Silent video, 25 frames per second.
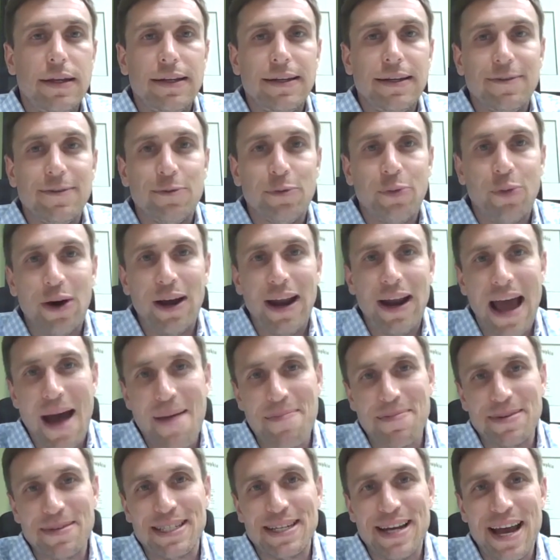What
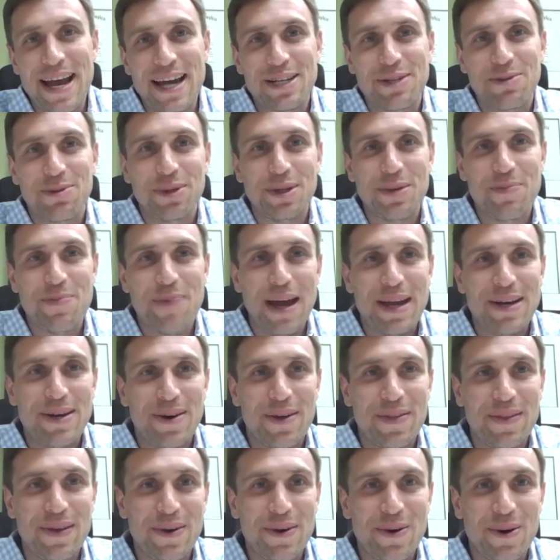happens next will depend
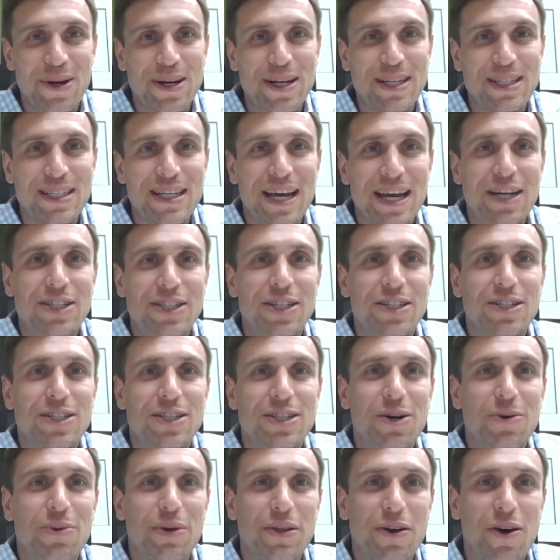on the organization.
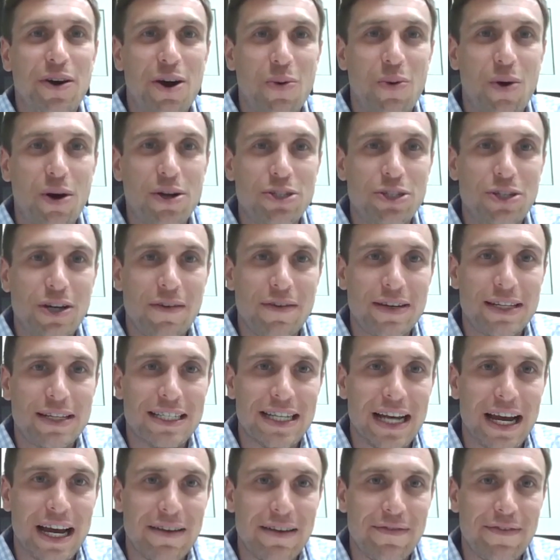So with R1s, you have a
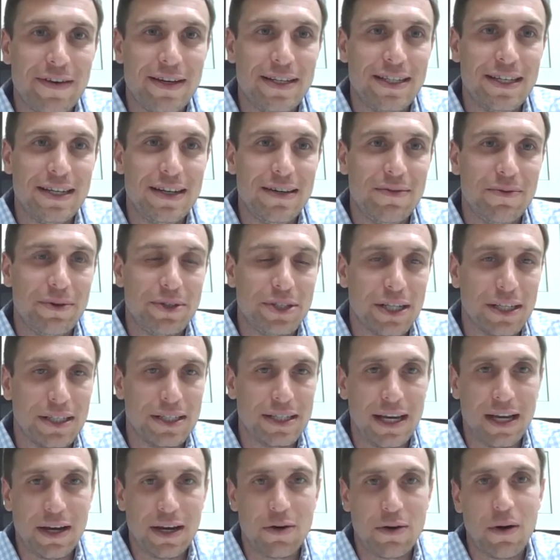site visit, which can
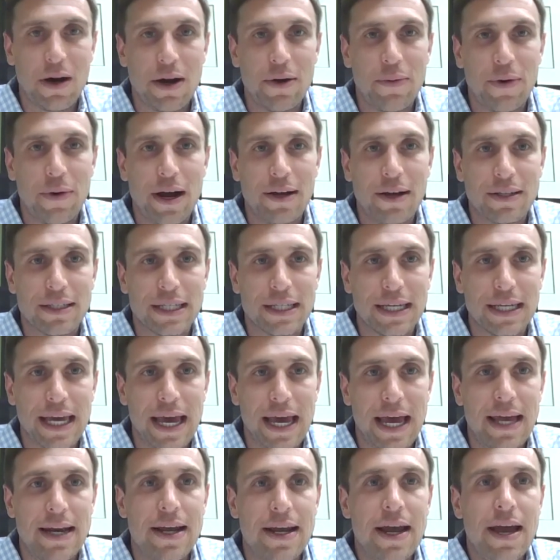take quite a while to
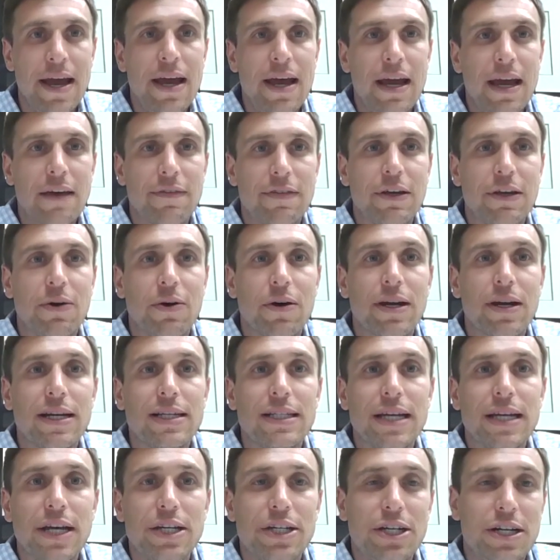get. If the
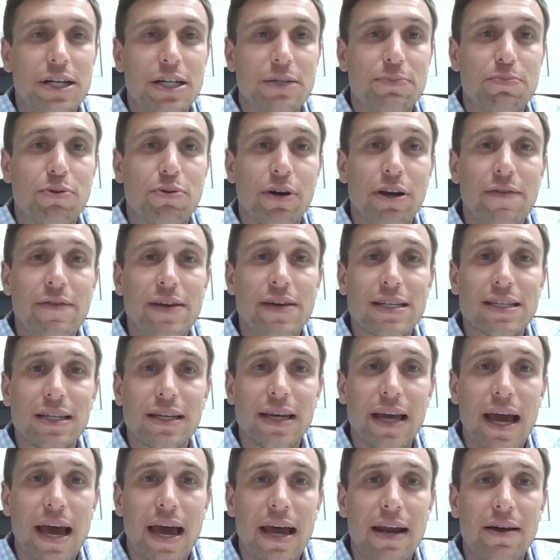organization has
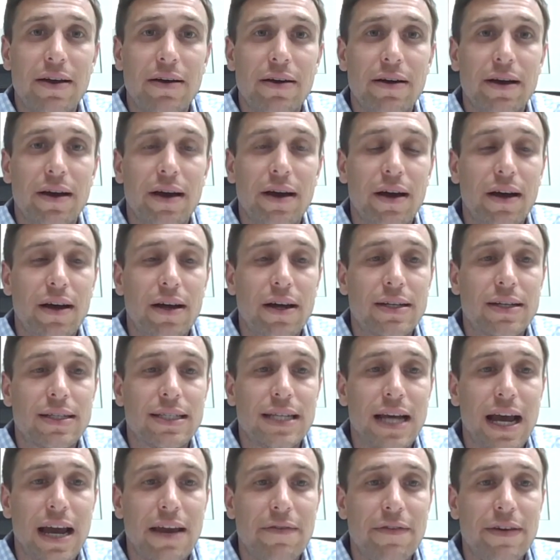previously had a
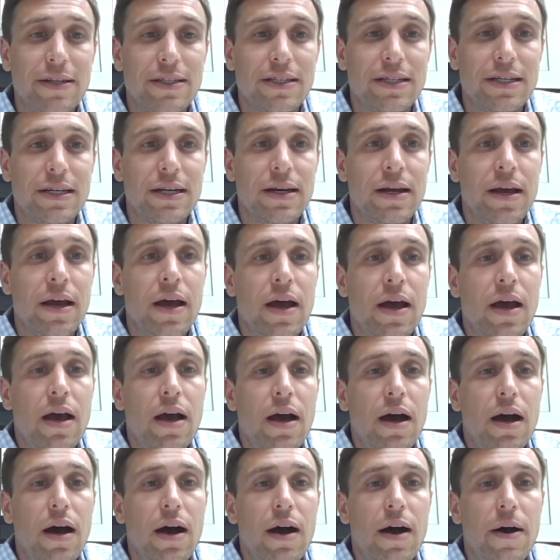site visit,
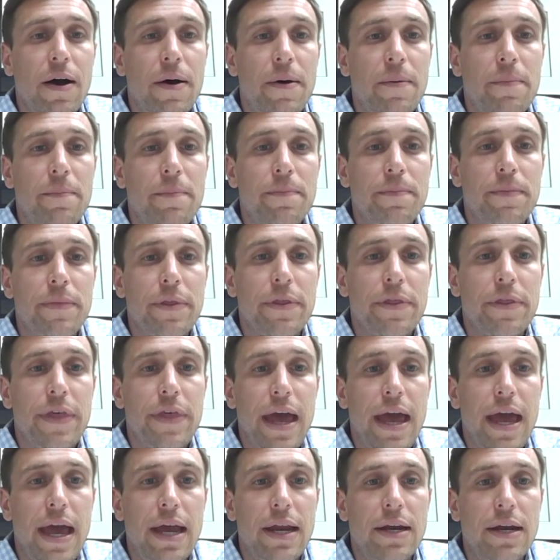
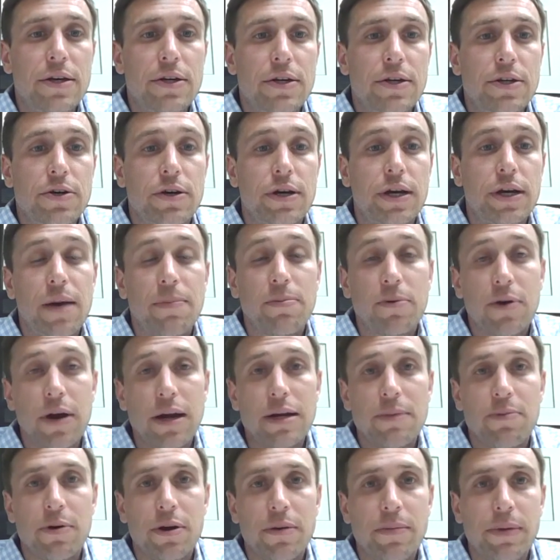then you could upgrade
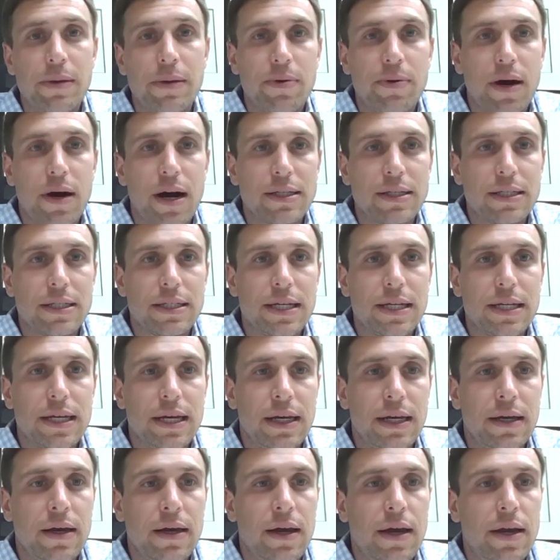to premium
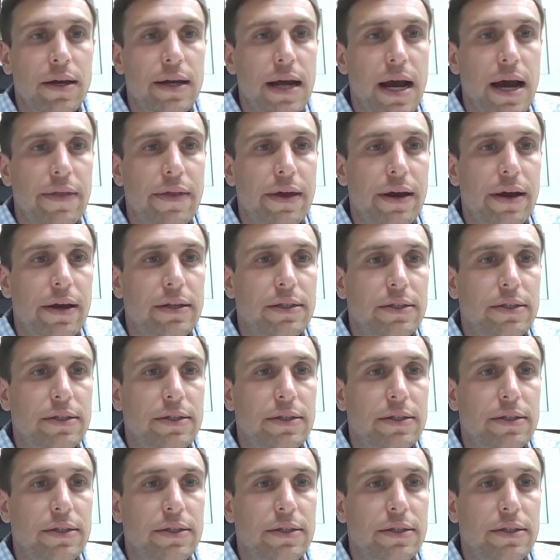processing now that it's